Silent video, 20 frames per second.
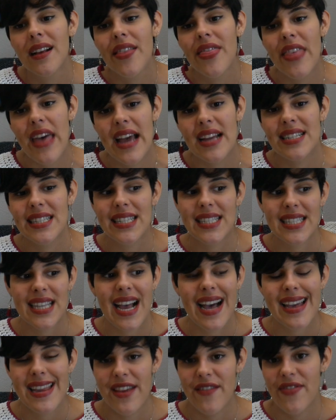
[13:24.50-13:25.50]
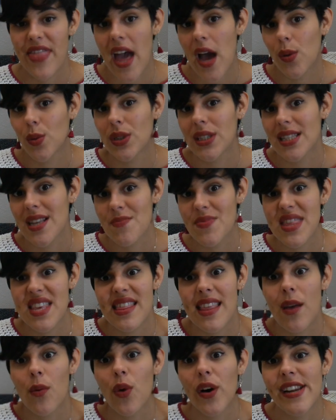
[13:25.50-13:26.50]
then decide if that was something
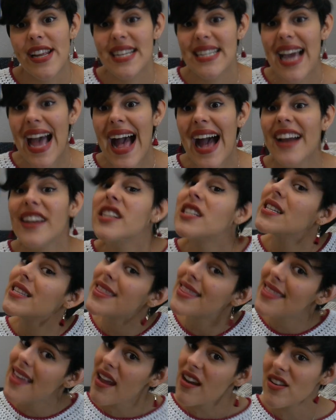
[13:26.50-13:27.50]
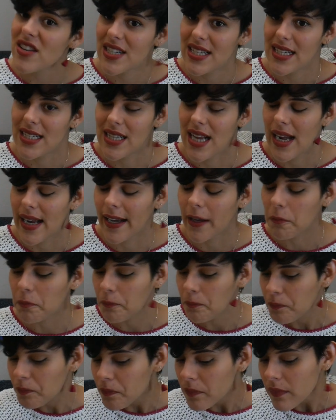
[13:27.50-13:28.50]
they wanted to add to their design.
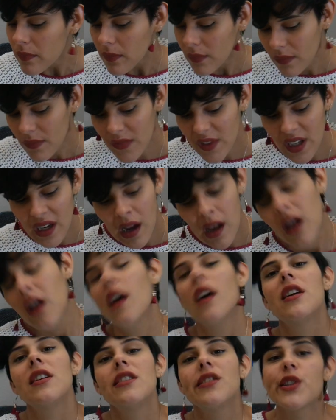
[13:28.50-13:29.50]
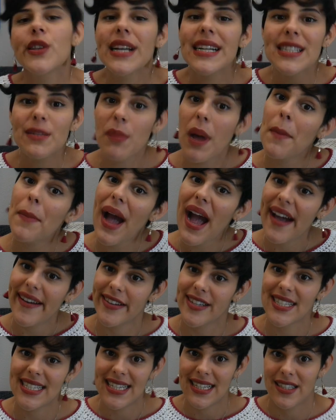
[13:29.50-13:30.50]
So that's my
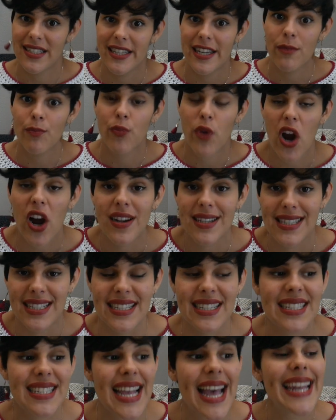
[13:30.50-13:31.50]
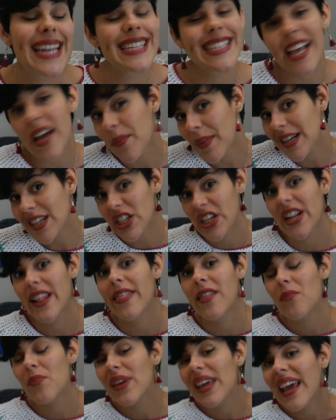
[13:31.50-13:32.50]
pattern testing process, and as I mentioned
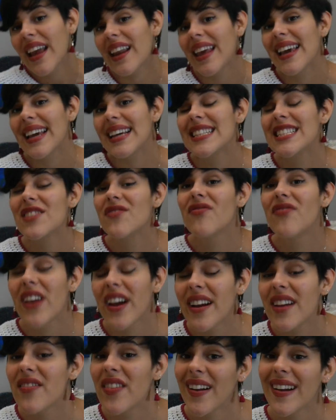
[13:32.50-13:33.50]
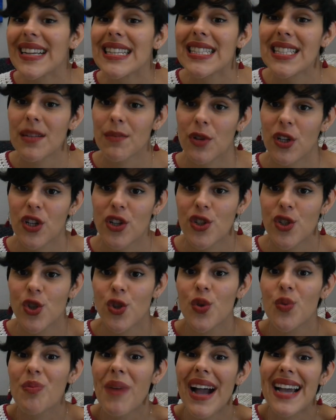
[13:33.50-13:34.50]
in the beginning, it's very, very similar
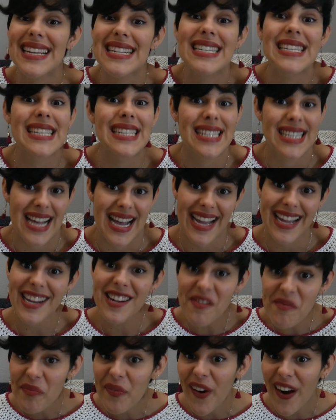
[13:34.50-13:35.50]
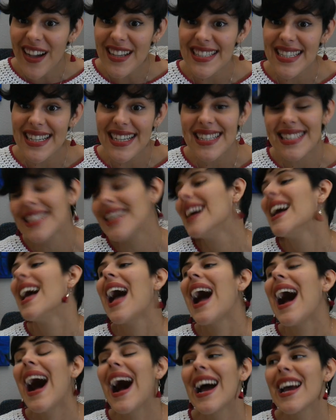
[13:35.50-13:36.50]
to my design process.
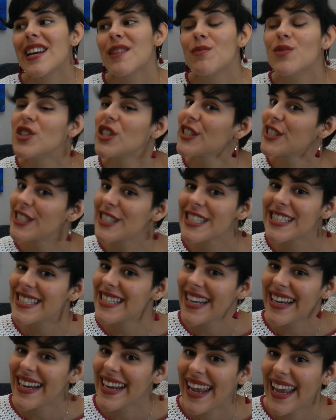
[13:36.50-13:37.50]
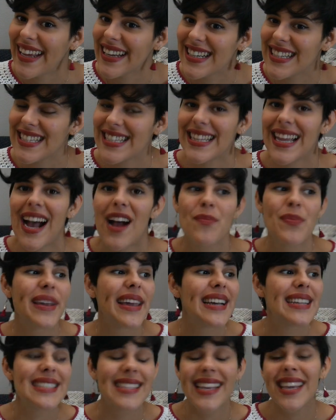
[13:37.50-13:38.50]
I am just as dedicated to that
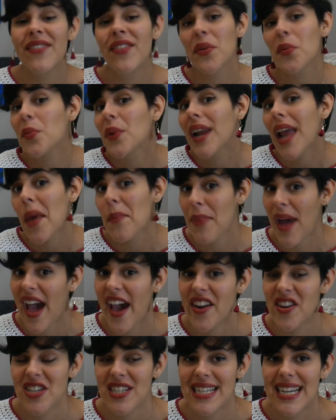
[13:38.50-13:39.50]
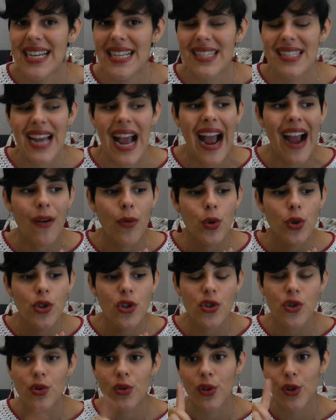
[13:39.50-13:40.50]
because even when I pattern test, I will
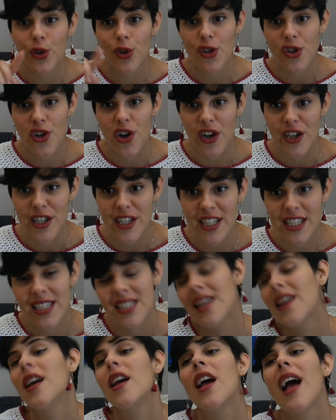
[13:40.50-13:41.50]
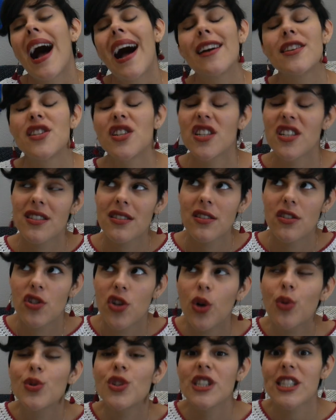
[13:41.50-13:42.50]
do little charts. I
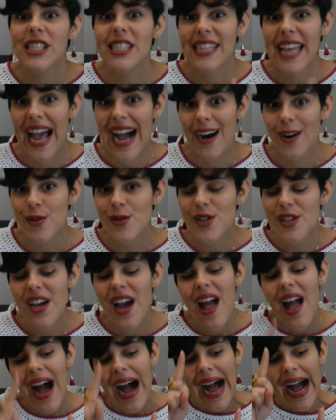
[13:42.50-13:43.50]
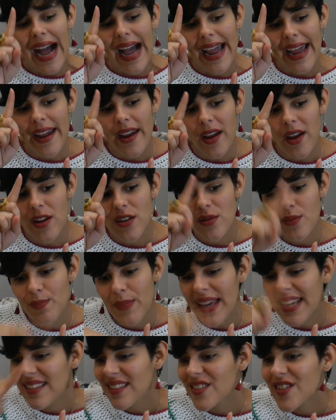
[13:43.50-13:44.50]
don't just count. I
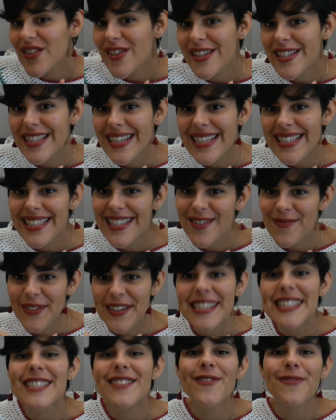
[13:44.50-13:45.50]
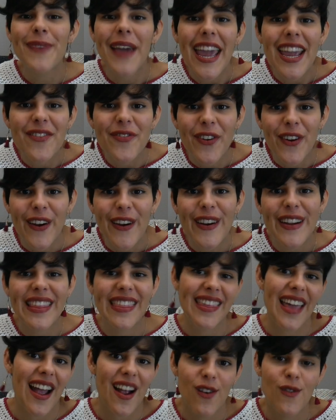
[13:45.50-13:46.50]
make little sticks in a piece of paper
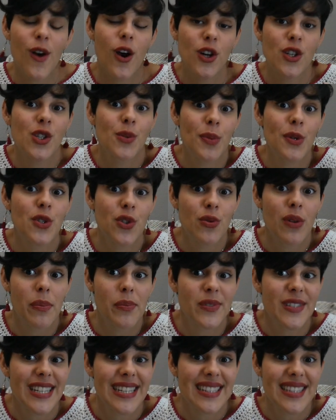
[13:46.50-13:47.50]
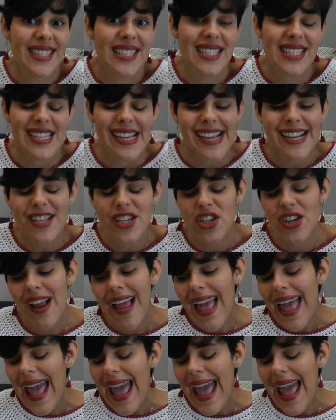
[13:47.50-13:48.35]
that are supposed to represent the stitch,